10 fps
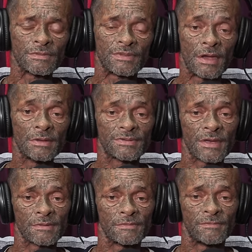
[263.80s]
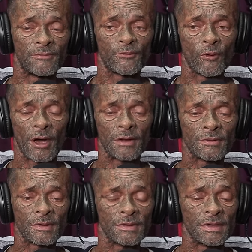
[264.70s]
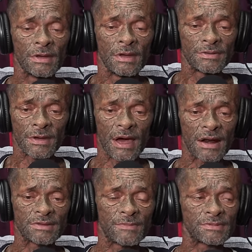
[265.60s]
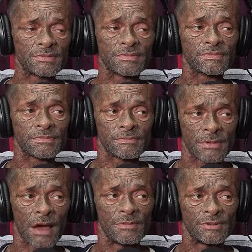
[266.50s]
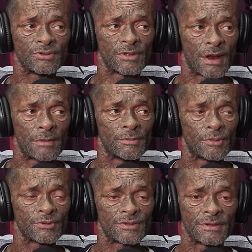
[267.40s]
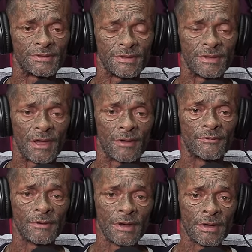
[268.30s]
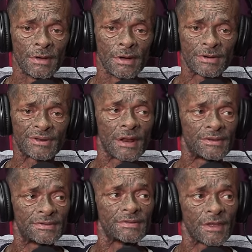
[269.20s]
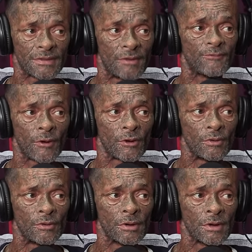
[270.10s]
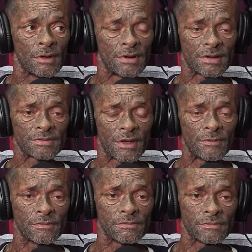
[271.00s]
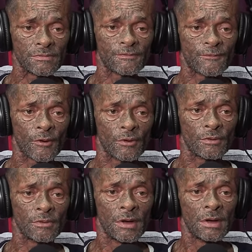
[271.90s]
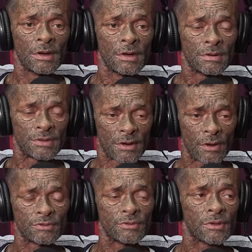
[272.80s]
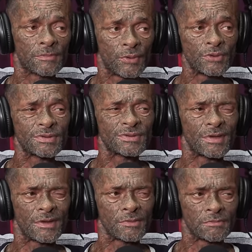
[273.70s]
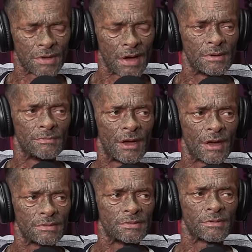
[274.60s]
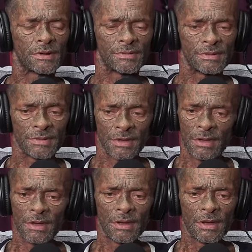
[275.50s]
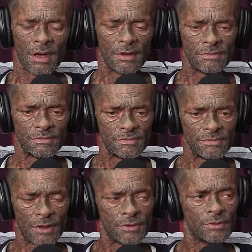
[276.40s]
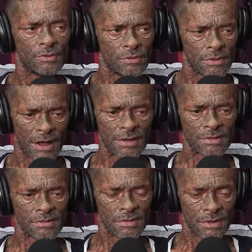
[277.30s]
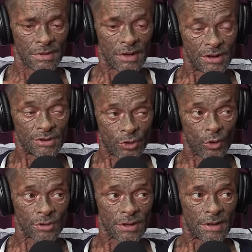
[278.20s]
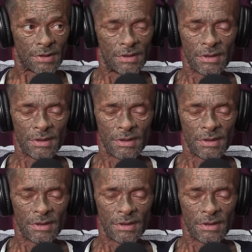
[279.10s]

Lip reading: they said beforehand, really, the colors mustn't come into the number because they didn't have a tradition that they follow. Like they follow, they go to the bush, they become a man, you know what I mean? And then you, like, endure the...